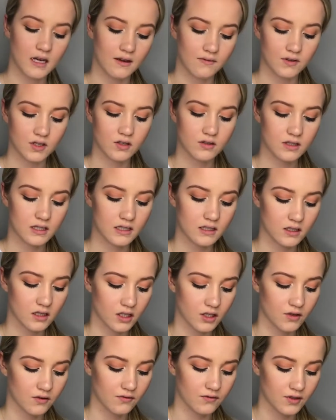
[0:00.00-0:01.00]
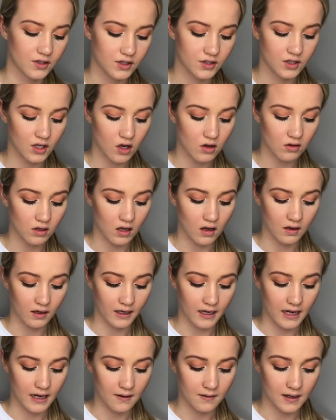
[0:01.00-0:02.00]
I've used this glue for so
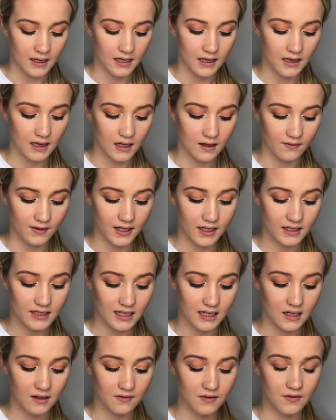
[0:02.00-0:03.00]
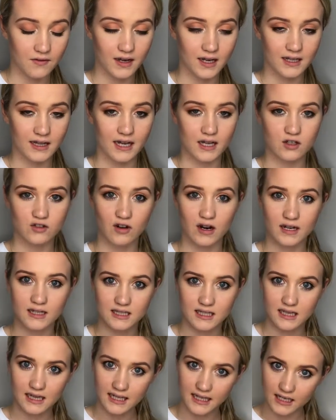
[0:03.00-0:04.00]
long now, I love it. I love the fact that it
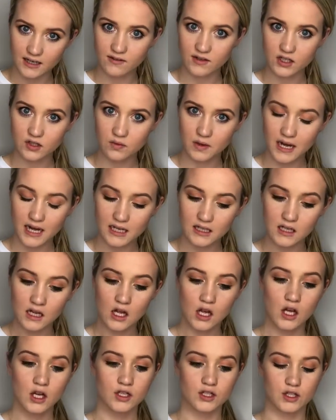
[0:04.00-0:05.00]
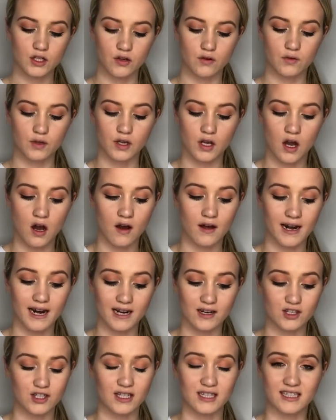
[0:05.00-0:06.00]
dries clear as well, so you can't
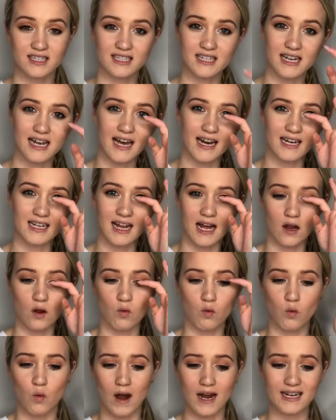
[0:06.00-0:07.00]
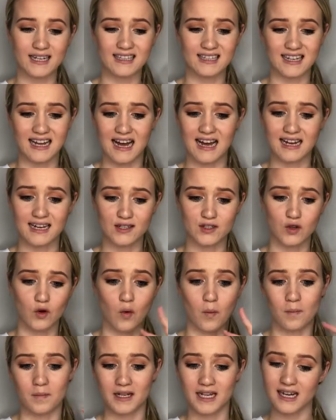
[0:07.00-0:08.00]
actually see any like white lines
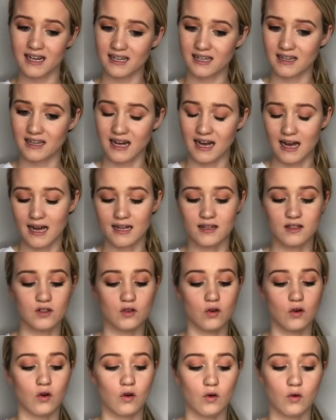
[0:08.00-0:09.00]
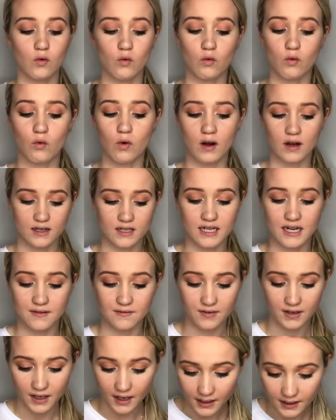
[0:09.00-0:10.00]
or black lines or
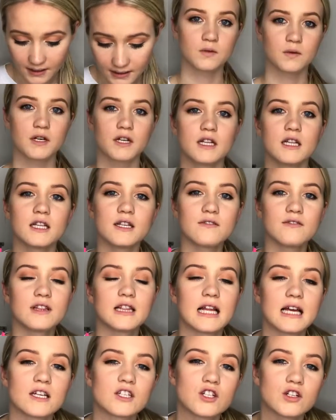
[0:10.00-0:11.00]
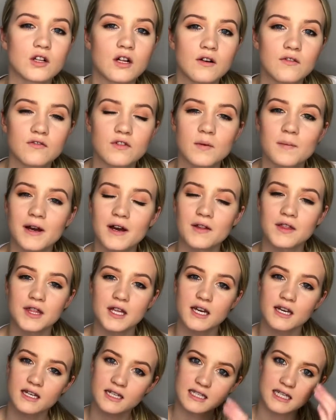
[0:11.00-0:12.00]
whatever. So we're going to leave the lash glue on for about
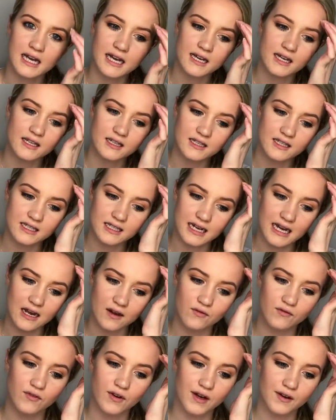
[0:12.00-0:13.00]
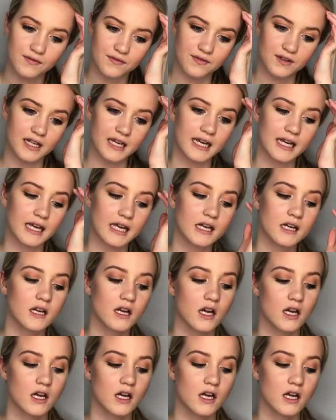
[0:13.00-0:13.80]
30 seconds now, roughly,